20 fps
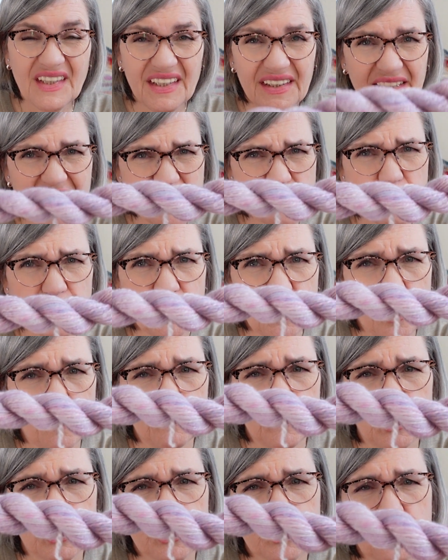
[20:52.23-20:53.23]
This one
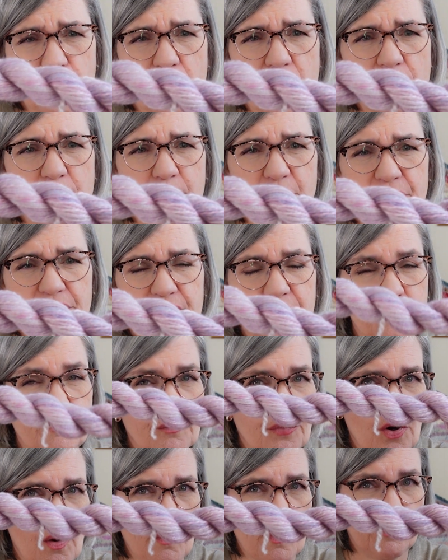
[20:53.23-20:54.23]
I'm not sure, but
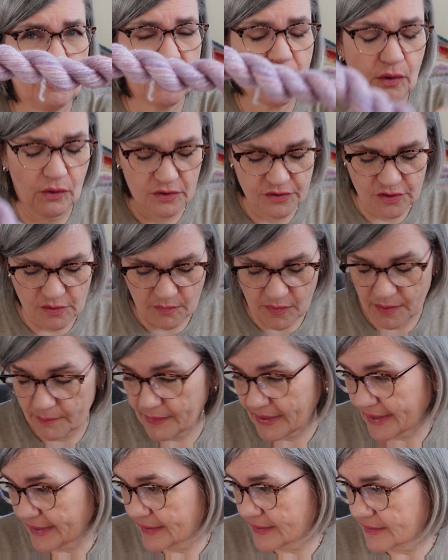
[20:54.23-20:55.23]
probably also my
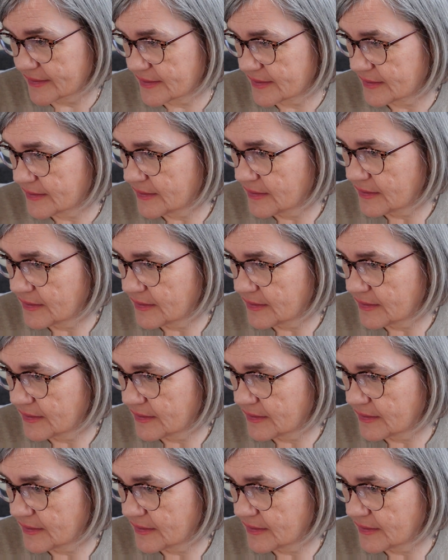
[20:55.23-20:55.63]
blanket.